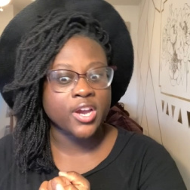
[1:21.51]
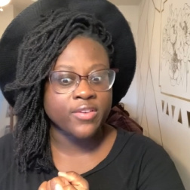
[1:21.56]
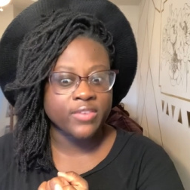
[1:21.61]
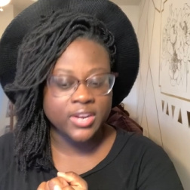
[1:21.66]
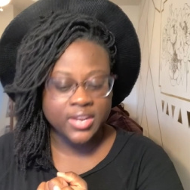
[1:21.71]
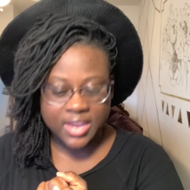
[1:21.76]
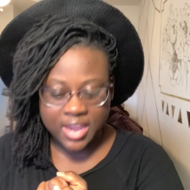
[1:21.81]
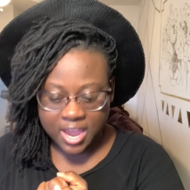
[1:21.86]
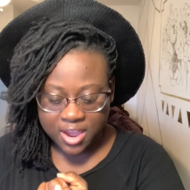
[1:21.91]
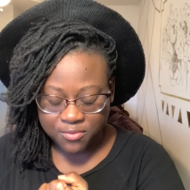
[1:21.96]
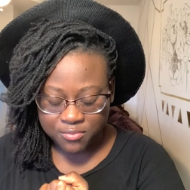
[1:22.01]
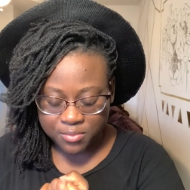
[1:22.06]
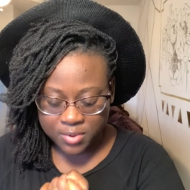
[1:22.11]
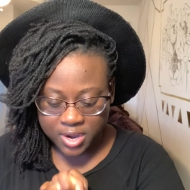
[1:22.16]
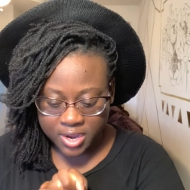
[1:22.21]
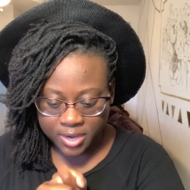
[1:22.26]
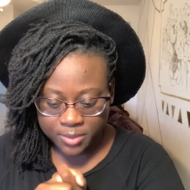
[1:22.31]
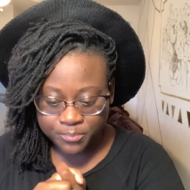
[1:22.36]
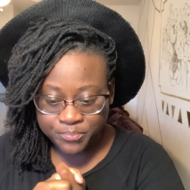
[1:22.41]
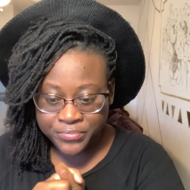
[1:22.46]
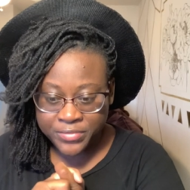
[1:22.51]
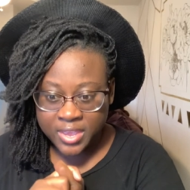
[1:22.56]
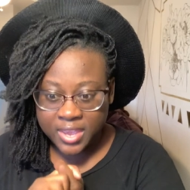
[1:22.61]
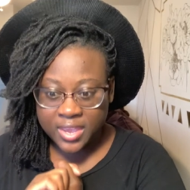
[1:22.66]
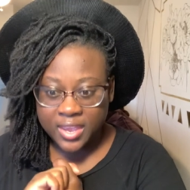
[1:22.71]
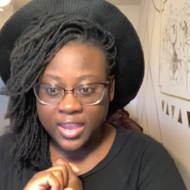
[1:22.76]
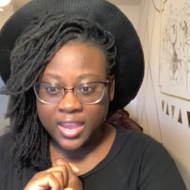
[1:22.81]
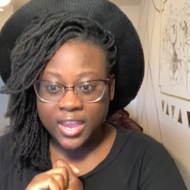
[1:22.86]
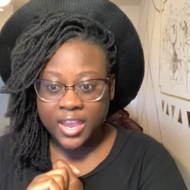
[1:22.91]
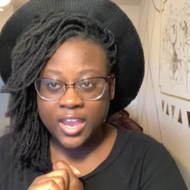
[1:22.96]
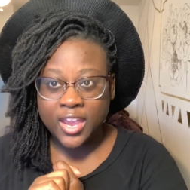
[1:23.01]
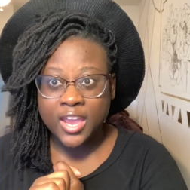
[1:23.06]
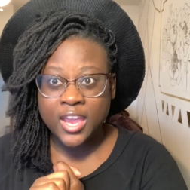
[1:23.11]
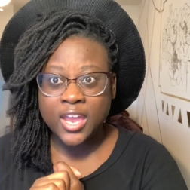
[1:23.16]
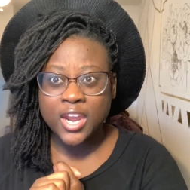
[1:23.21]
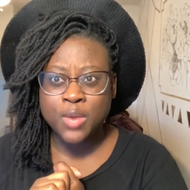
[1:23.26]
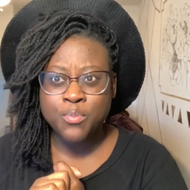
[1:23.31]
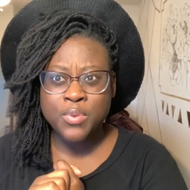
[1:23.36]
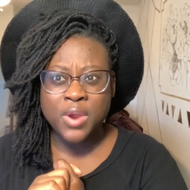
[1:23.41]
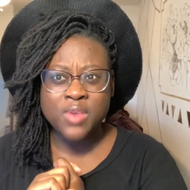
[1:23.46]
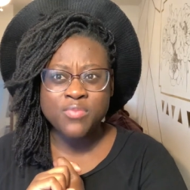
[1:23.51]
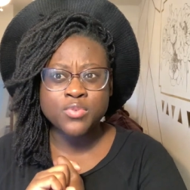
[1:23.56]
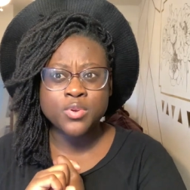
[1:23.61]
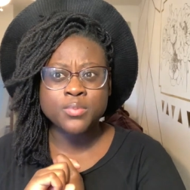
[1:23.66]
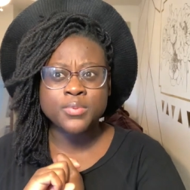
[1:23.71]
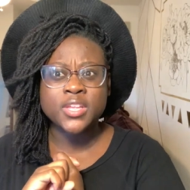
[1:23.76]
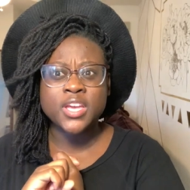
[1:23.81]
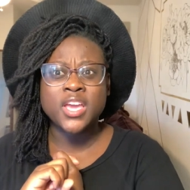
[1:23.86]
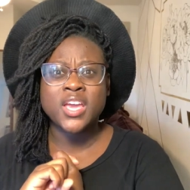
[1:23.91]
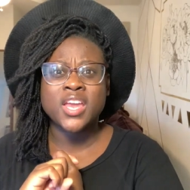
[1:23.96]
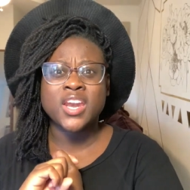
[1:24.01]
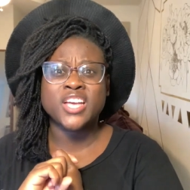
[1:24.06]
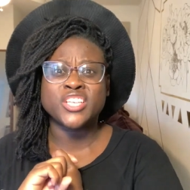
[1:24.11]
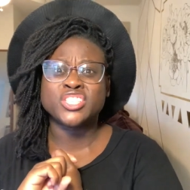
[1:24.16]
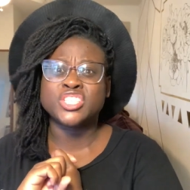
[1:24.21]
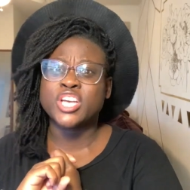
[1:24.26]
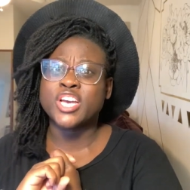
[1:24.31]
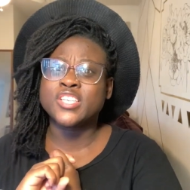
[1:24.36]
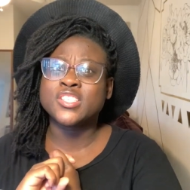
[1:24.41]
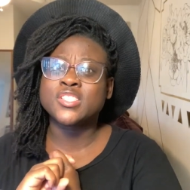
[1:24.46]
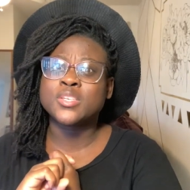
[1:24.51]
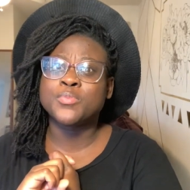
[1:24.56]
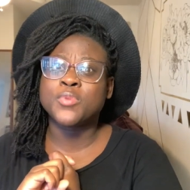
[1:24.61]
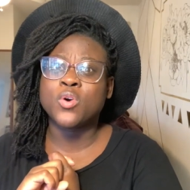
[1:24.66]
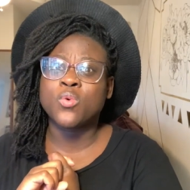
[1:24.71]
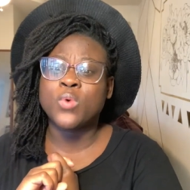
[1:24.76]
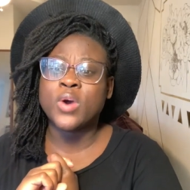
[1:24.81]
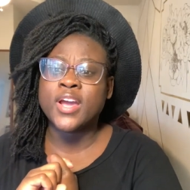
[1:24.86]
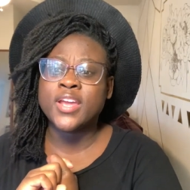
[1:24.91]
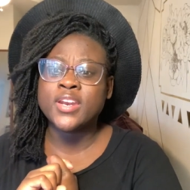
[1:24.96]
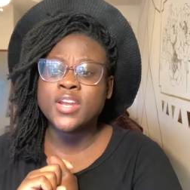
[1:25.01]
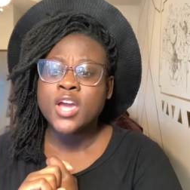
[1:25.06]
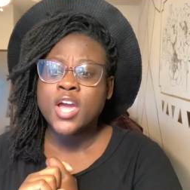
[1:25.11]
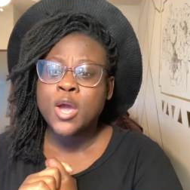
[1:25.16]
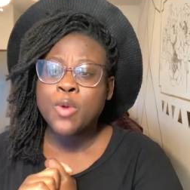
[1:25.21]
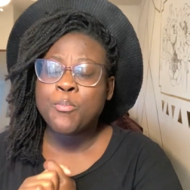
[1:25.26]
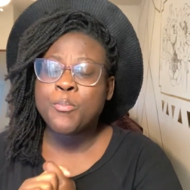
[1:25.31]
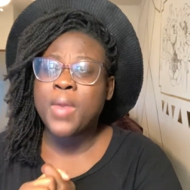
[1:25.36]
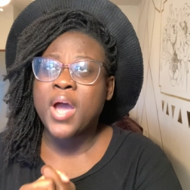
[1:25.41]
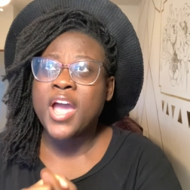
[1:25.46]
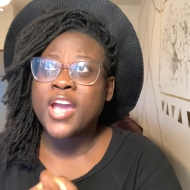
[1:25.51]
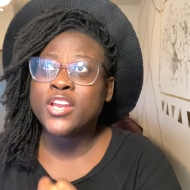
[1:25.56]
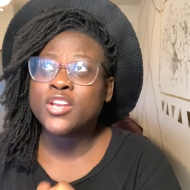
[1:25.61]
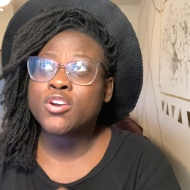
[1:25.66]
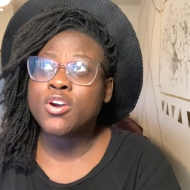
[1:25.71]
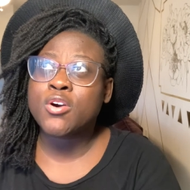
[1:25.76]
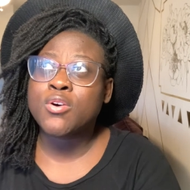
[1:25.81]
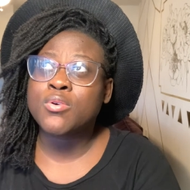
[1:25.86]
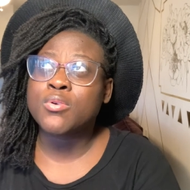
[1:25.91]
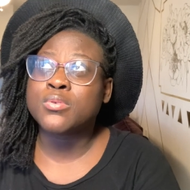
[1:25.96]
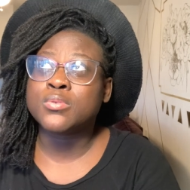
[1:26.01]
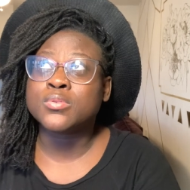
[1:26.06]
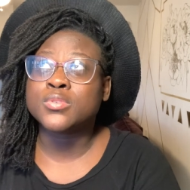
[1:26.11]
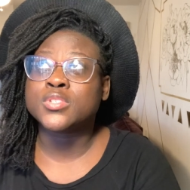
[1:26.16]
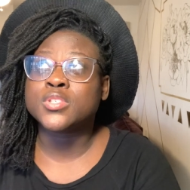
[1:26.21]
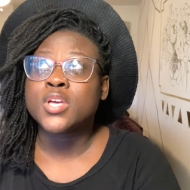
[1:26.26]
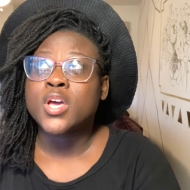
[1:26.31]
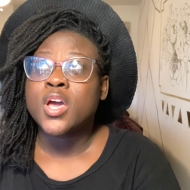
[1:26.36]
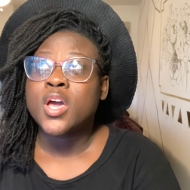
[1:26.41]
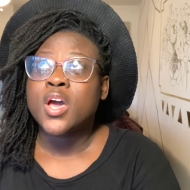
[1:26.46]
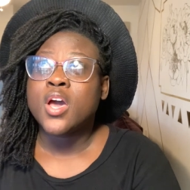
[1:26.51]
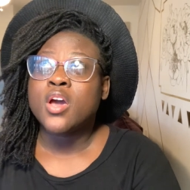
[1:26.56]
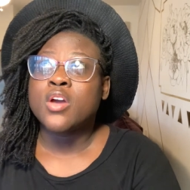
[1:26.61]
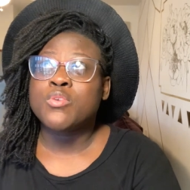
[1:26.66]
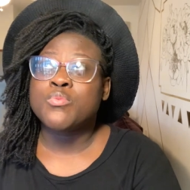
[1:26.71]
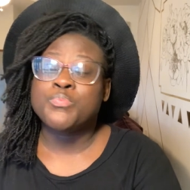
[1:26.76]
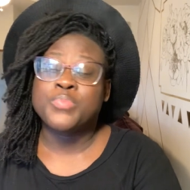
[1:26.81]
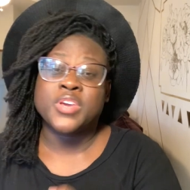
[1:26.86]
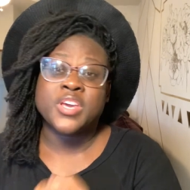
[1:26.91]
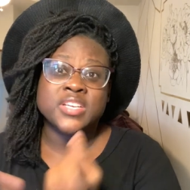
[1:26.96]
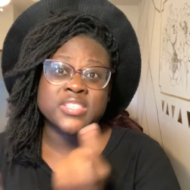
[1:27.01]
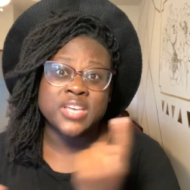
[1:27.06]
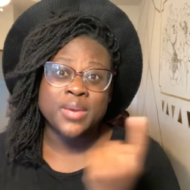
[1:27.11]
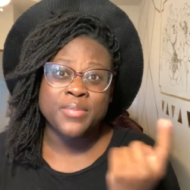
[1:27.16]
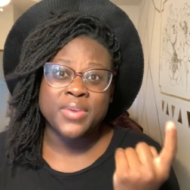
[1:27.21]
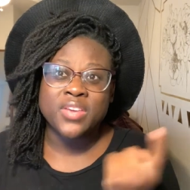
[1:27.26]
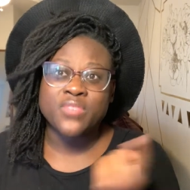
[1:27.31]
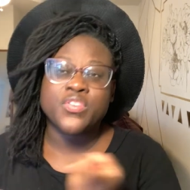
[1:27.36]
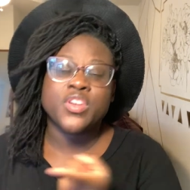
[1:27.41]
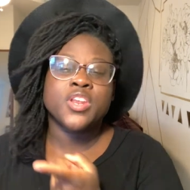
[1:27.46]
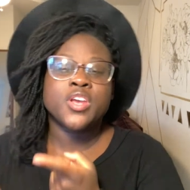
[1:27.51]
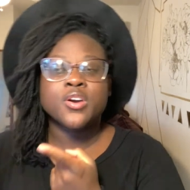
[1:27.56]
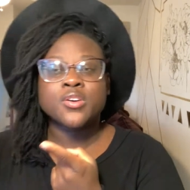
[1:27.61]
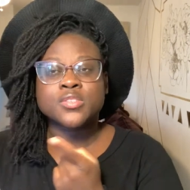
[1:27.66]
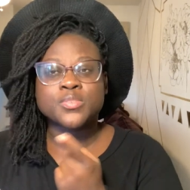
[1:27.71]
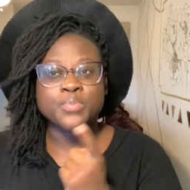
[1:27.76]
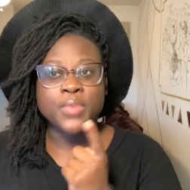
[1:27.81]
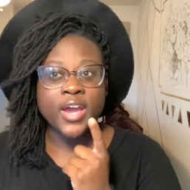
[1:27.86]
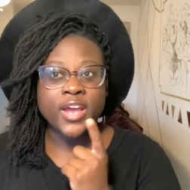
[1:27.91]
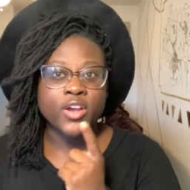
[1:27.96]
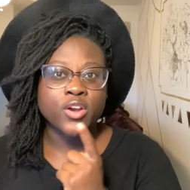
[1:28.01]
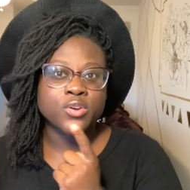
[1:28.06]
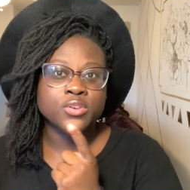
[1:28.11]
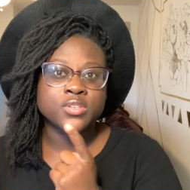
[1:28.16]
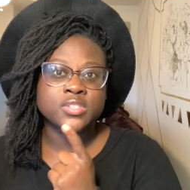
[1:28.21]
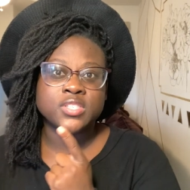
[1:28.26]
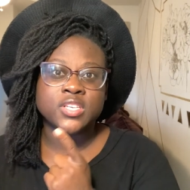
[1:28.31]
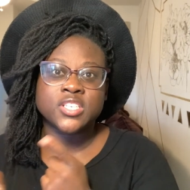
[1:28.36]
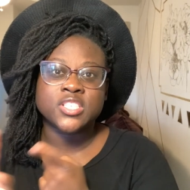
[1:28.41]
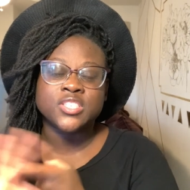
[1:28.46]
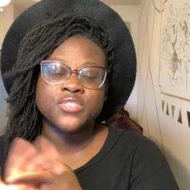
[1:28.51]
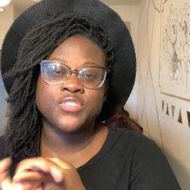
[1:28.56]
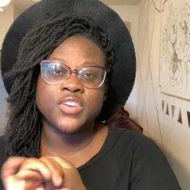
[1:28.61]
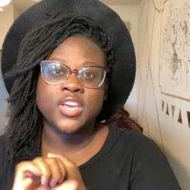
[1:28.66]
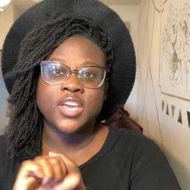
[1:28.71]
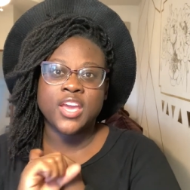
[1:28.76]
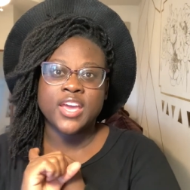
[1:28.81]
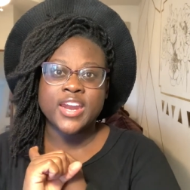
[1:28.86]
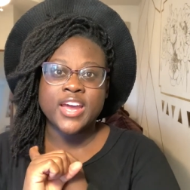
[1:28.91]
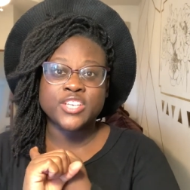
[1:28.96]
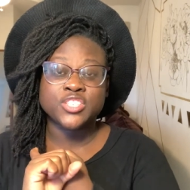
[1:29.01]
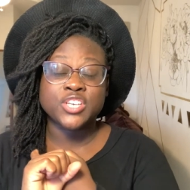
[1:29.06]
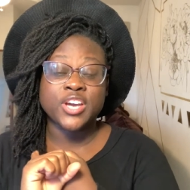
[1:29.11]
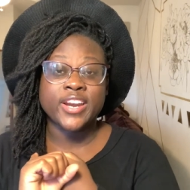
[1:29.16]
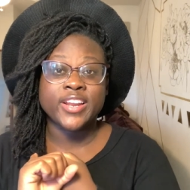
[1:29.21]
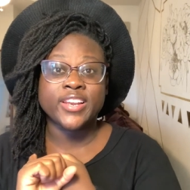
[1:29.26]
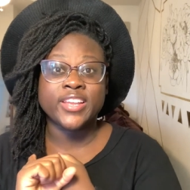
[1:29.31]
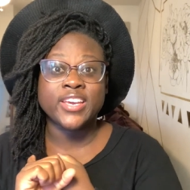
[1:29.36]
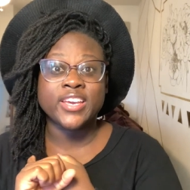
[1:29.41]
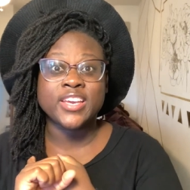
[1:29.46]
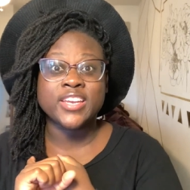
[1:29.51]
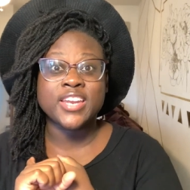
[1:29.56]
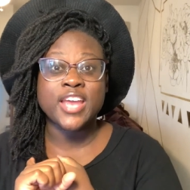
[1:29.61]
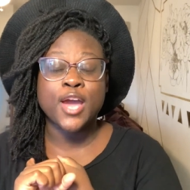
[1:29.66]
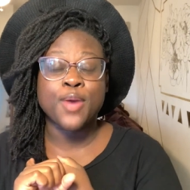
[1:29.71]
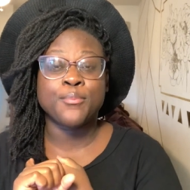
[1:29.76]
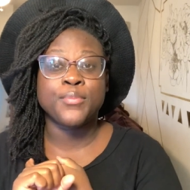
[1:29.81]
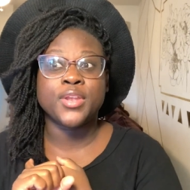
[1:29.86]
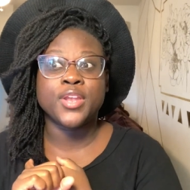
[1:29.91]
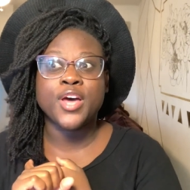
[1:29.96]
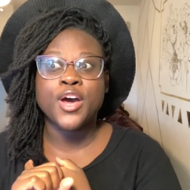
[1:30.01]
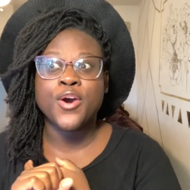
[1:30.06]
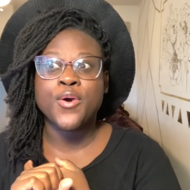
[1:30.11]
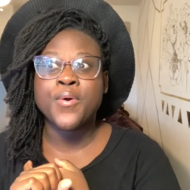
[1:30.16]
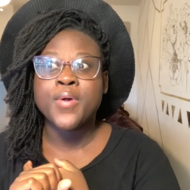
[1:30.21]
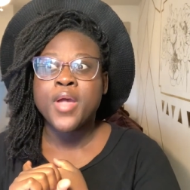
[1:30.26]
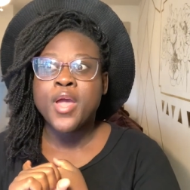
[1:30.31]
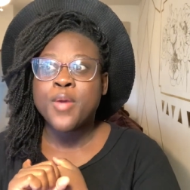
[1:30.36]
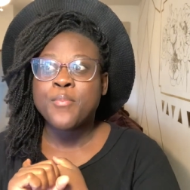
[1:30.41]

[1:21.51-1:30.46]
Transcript: already have one, and preferably an adjustable one. Mine goes because I make videos, mine goes six feet and I'll try to link it down below.